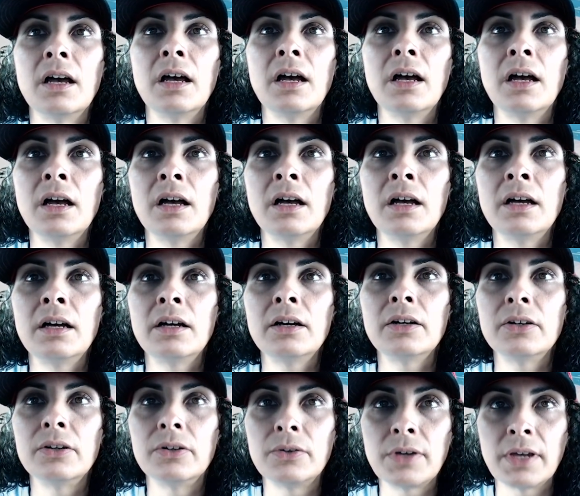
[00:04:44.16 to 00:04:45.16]

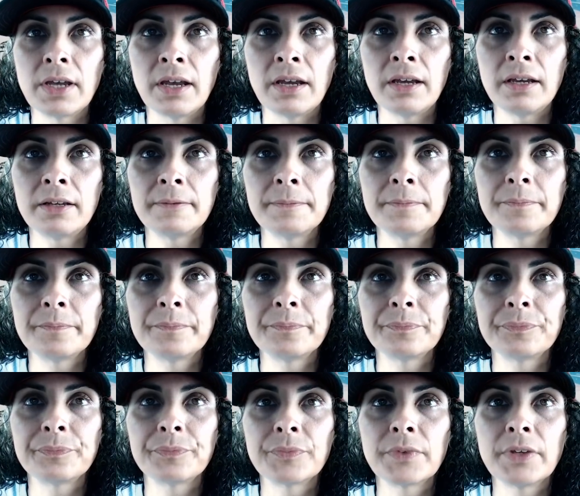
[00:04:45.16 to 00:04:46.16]
Okay.
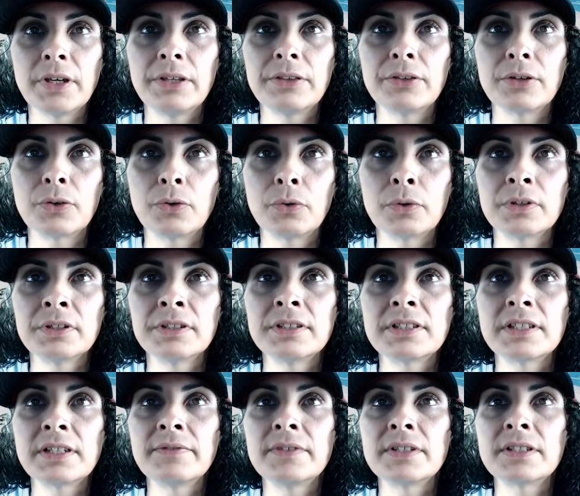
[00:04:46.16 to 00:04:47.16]
The
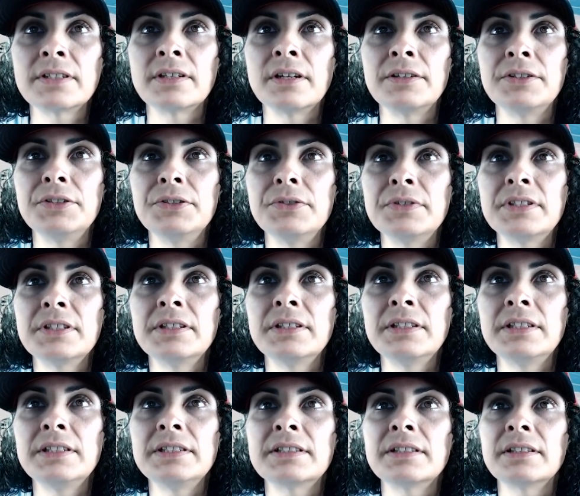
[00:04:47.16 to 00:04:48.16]
coordinates of the sun used in
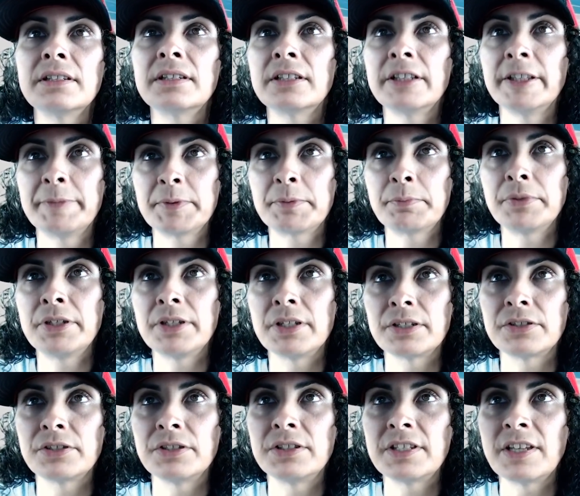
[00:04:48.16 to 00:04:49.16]
these eclipse
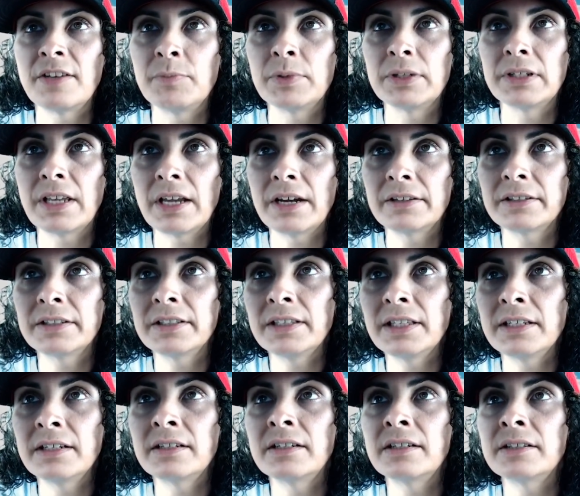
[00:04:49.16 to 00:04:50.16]
predictions have been
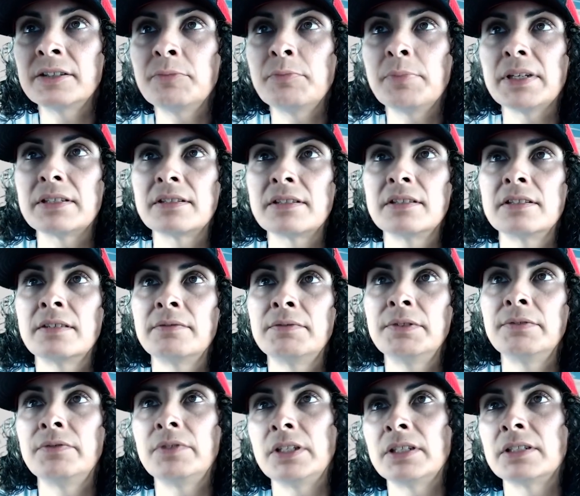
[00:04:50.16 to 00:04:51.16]
calculated on the basis of
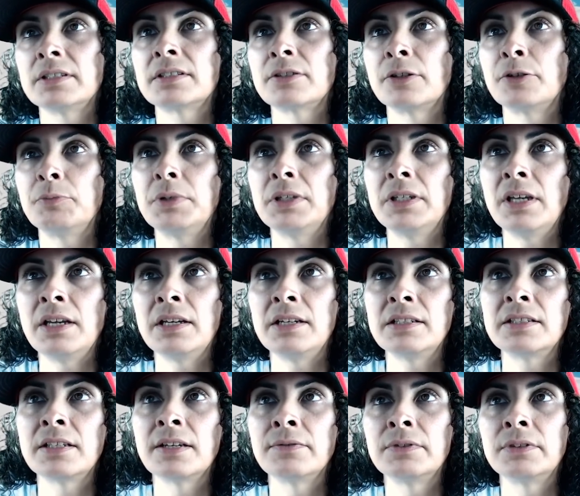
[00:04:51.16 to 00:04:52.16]
the VSOP
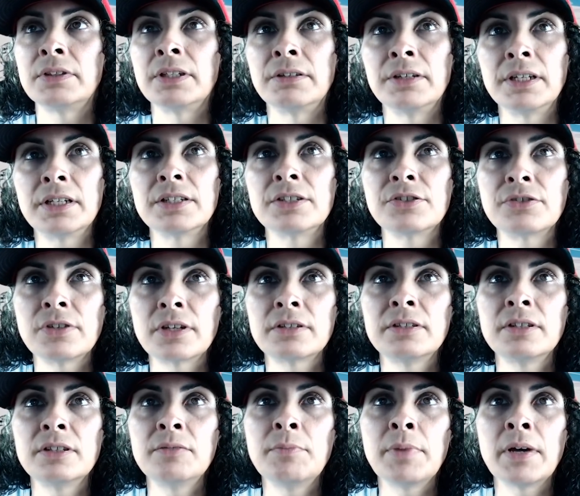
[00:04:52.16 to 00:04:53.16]
87 theory
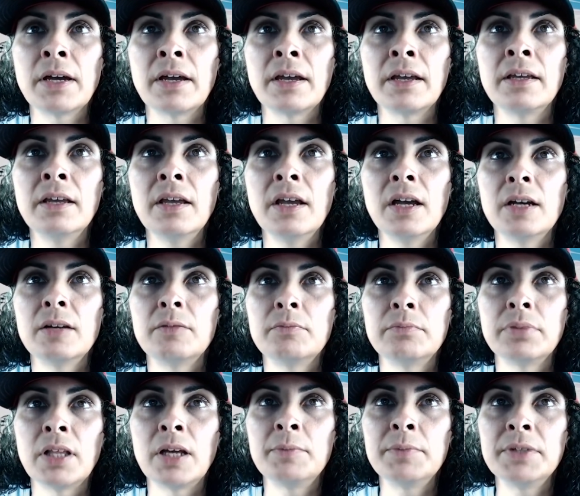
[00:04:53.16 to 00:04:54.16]
constructed by
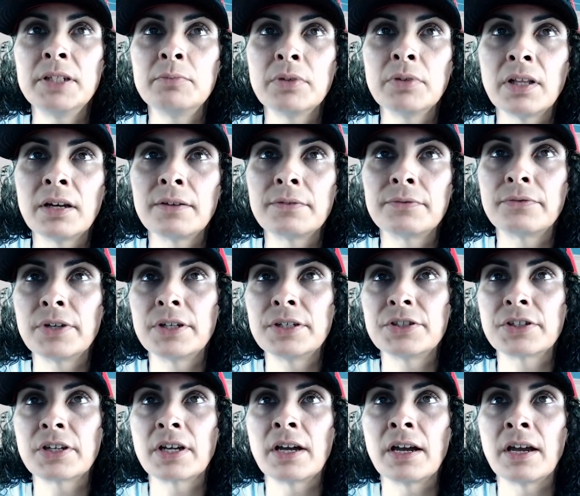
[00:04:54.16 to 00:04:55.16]
blah-bitty-blah
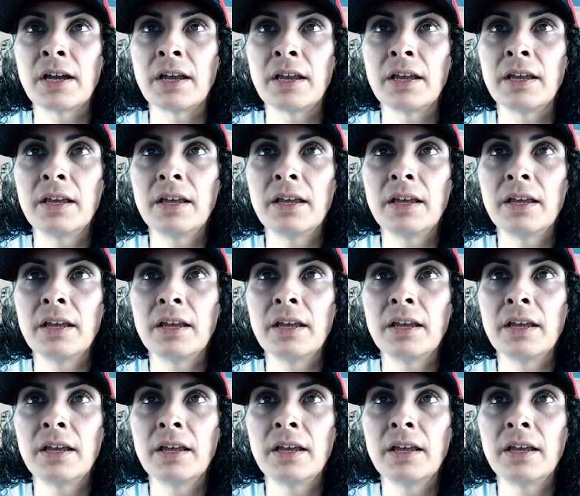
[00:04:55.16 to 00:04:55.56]
French guy